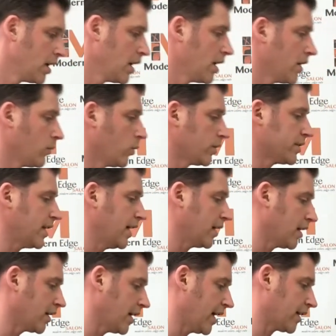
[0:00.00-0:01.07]
We'll take our
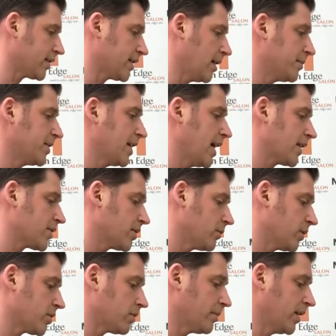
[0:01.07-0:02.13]
next subsection, which
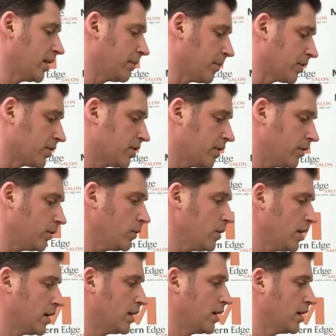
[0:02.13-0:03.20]
will be number 2,
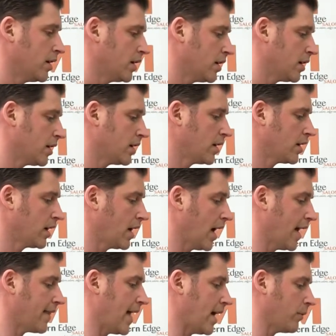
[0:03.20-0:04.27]
and
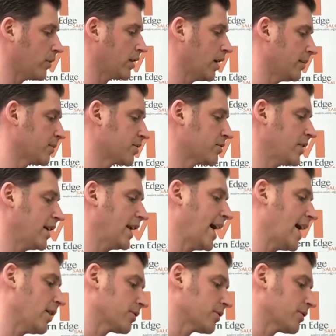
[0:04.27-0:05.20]
that will come straight out,